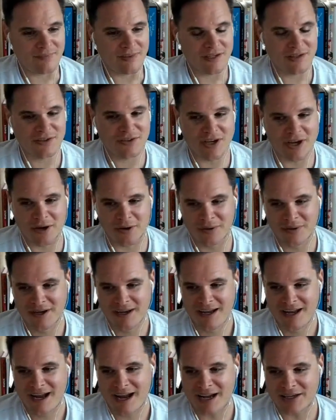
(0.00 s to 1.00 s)
So
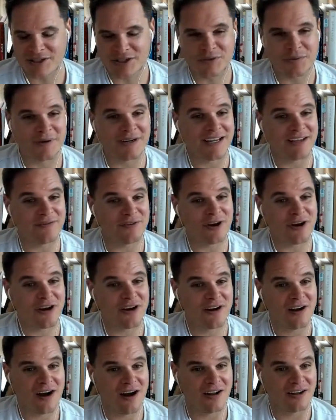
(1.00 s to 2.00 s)
I just want to give you
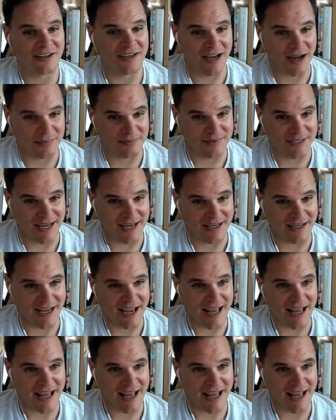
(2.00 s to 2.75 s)
all an update.